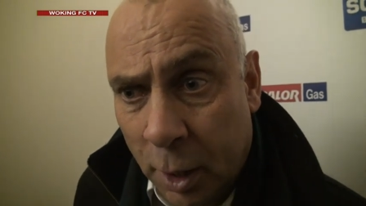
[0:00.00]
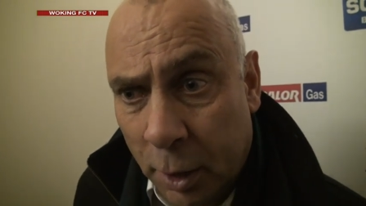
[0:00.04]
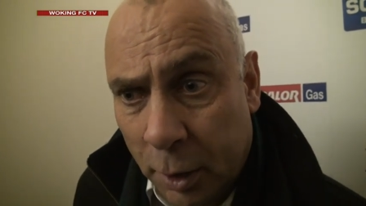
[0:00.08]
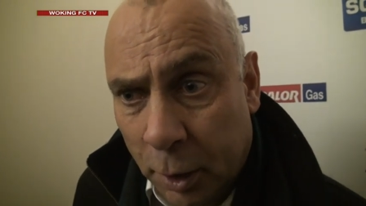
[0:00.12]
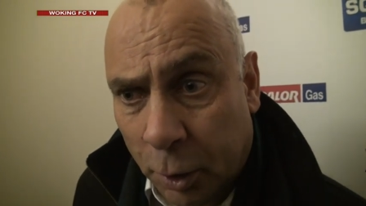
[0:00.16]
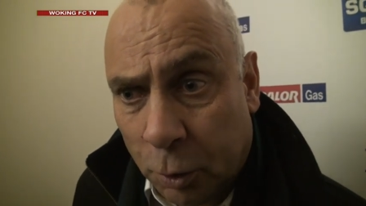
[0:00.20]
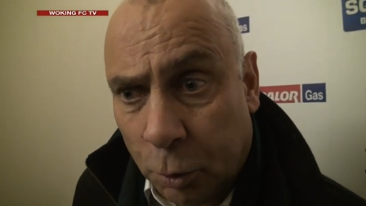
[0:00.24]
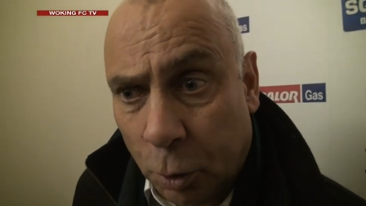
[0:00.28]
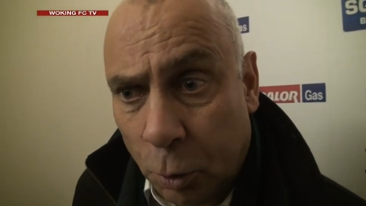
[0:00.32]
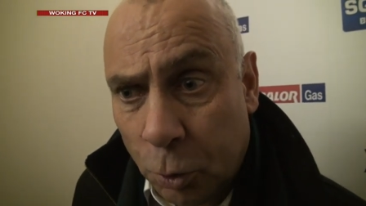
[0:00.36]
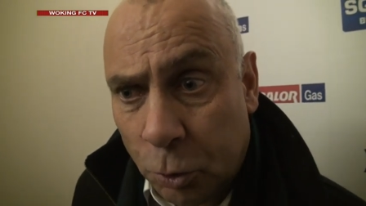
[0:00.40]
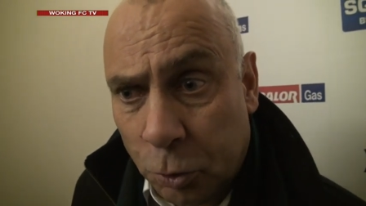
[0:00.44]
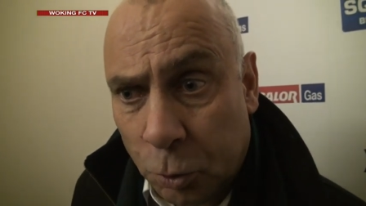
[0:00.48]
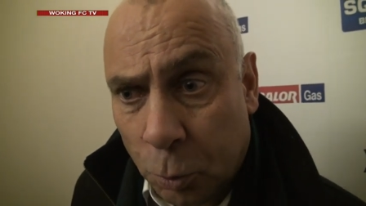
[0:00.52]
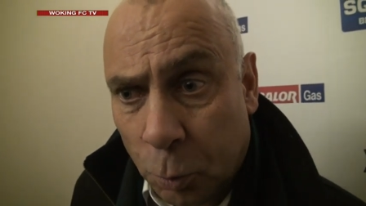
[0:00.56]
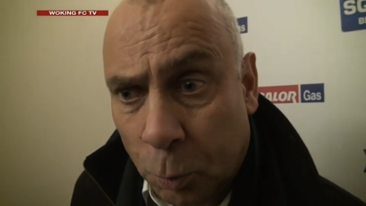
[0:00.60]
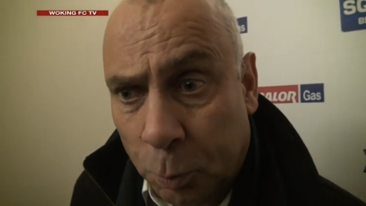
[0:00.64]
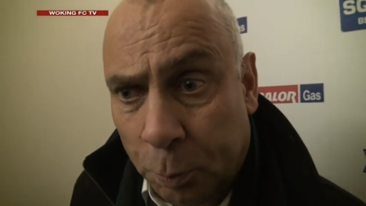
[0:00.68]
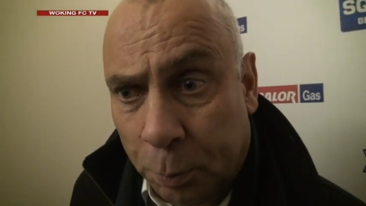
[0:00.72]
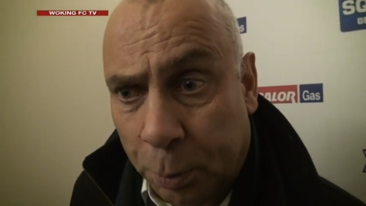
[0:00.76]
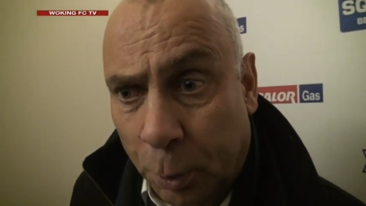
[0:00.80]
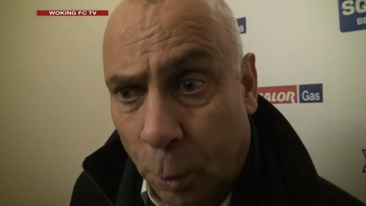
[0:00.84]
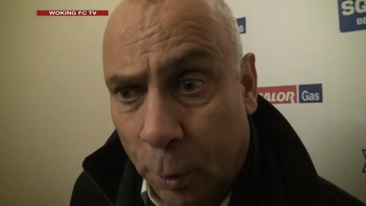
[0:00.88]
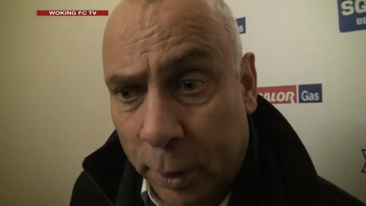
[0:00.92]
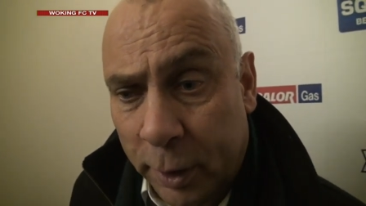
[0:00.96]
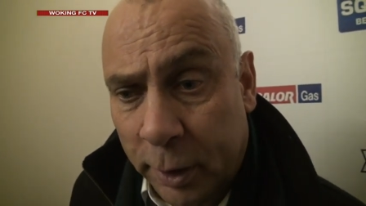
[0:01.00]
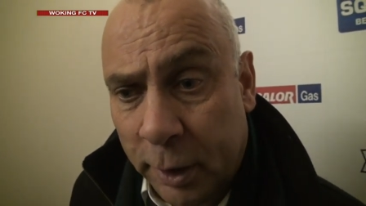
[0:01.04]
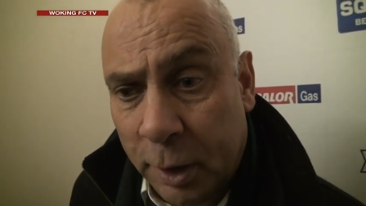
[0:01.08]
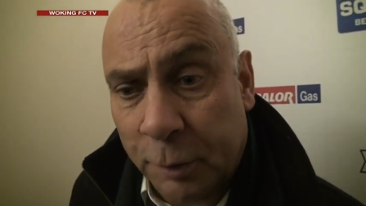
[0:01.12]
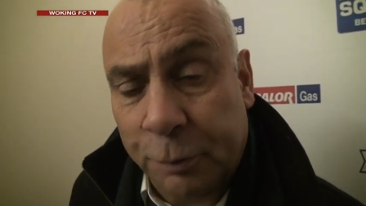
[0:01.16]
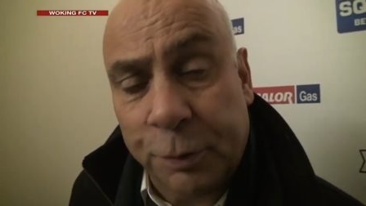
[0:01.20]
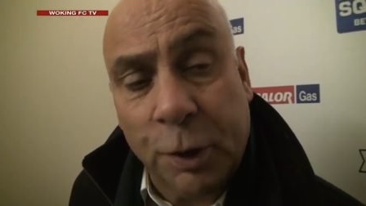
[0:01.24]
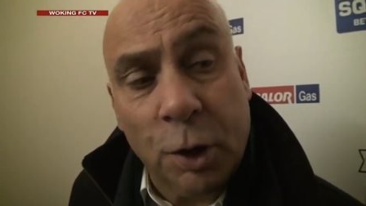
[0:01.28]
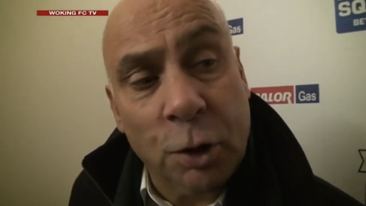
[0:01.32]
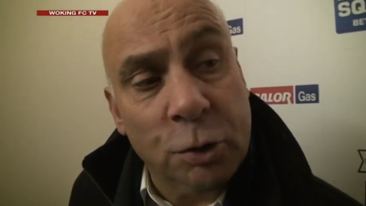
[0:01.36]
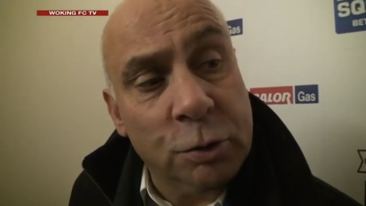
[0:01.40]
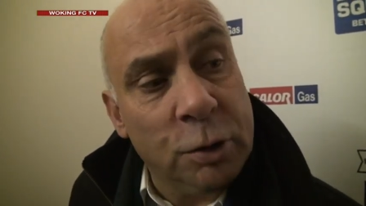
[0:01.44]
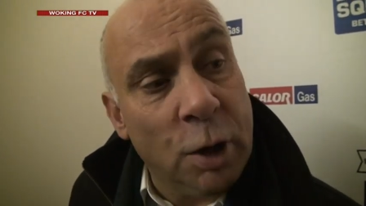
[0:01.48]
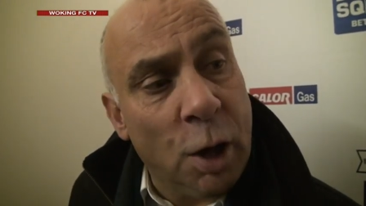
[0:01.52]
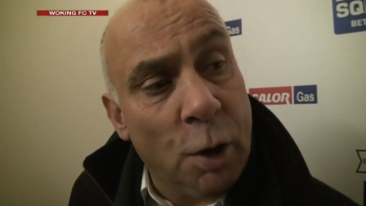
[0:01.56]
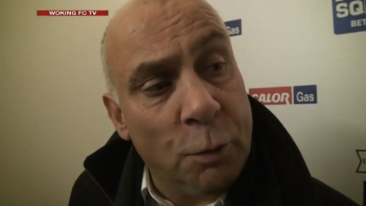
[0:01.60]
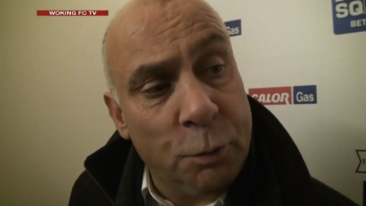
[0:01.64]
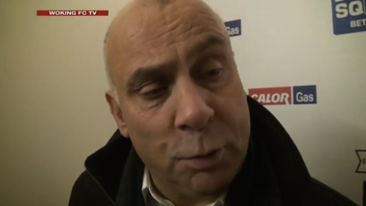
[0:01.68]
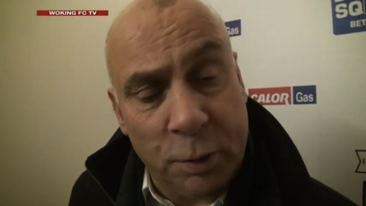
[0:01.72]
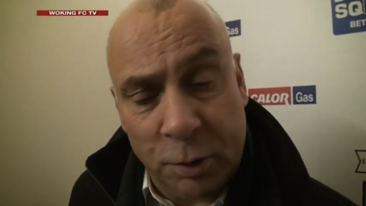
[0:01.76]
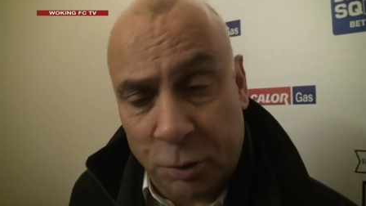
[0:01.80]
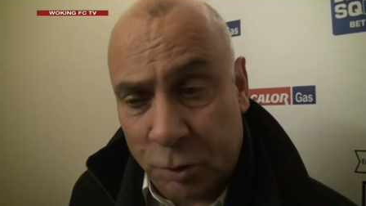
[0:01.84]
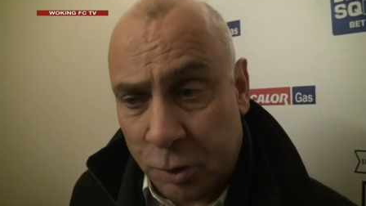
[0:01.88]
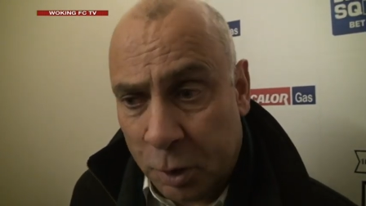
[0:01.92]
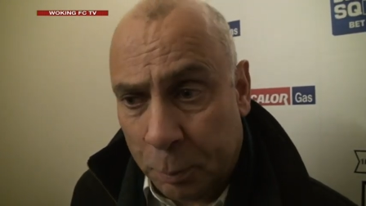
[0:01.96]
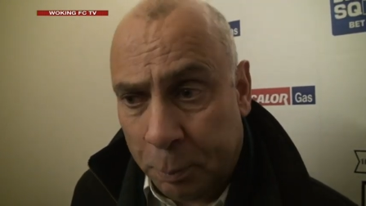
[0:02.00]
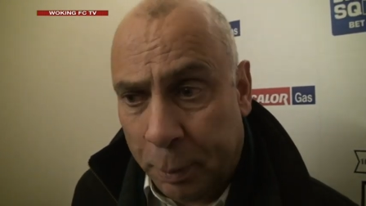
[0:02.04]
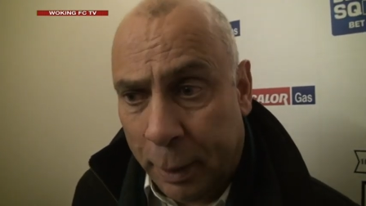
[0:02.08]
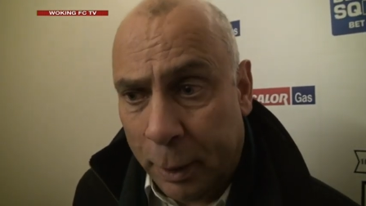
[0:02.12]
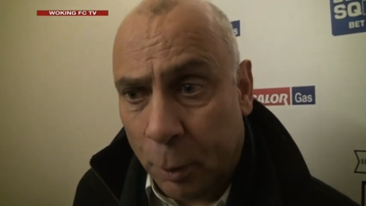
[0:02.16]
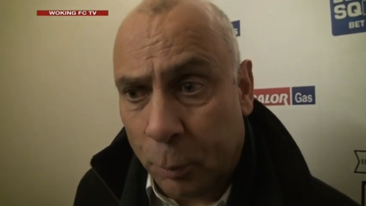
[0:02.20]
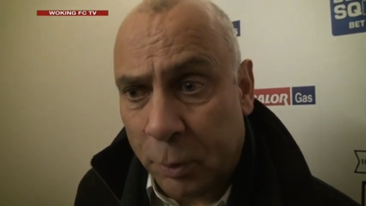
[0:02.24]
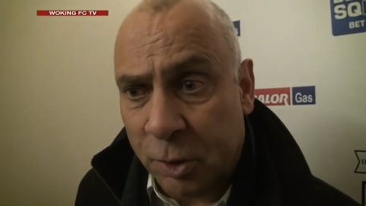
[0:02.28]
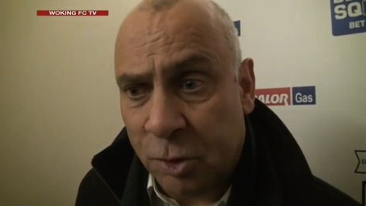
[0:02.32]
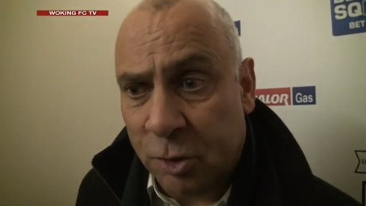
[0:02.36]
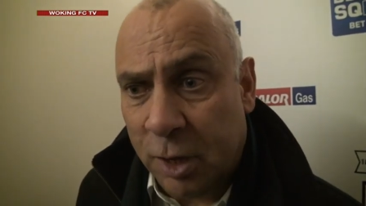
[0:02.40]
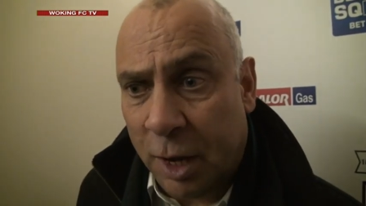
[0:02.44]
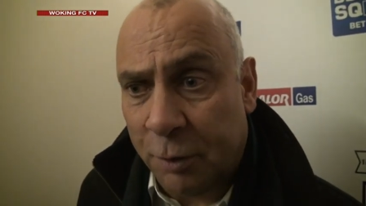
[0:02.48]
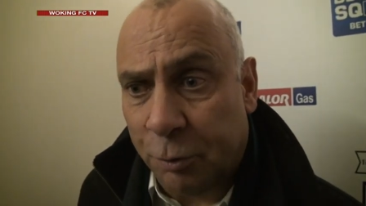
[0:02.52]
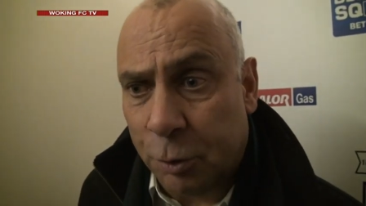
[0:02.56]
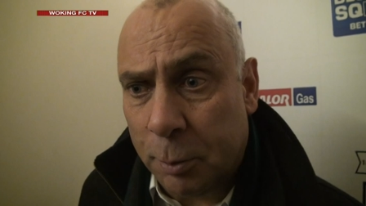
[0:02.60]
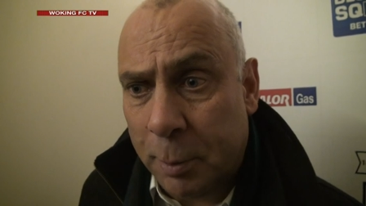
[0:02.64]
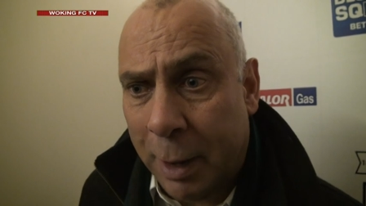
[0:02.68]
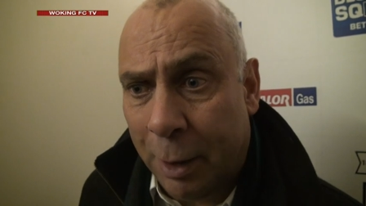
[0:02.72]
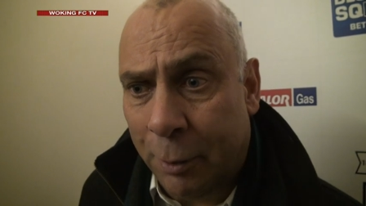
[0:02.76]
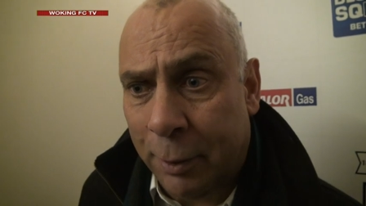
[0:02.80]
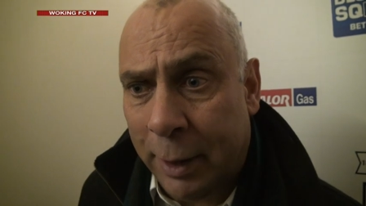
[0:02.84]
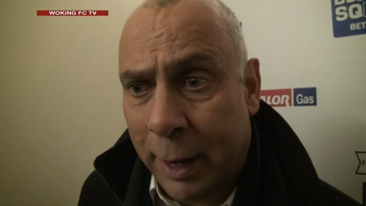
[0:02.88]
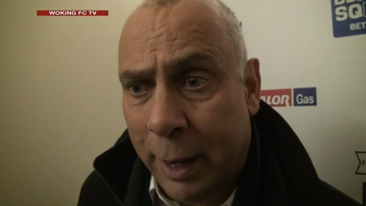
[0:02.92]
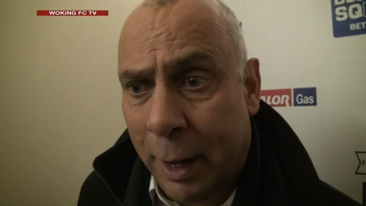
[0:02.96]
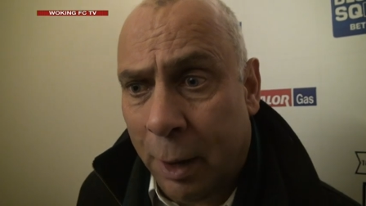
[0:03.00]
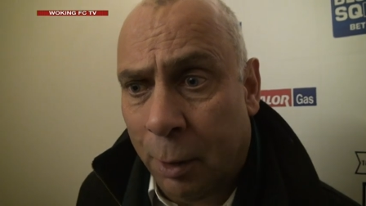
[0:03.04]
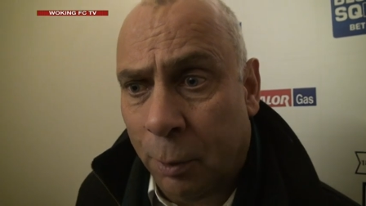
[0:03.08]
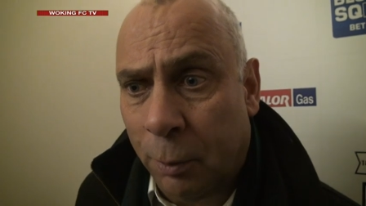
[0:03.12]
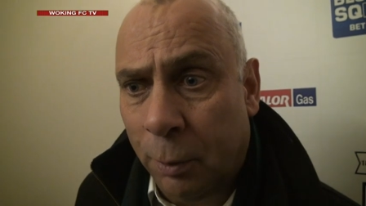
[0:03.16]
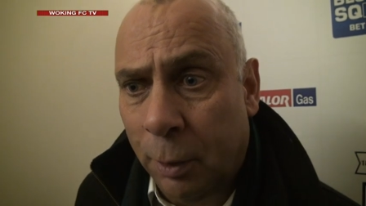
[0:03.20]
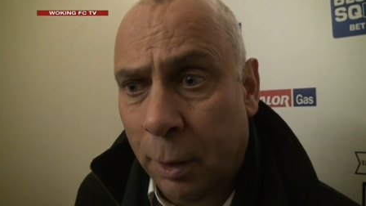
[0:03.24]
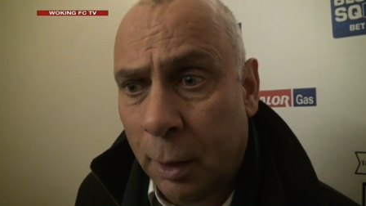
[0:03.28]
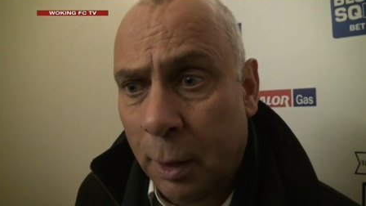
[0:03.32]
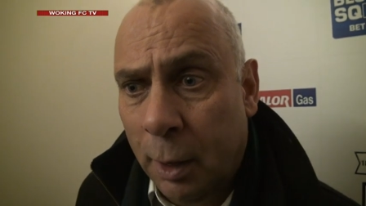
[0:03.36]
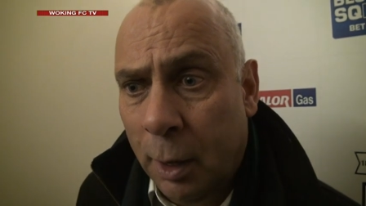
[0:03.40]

the crucial point in the first half is the penalty save from Aaron Al.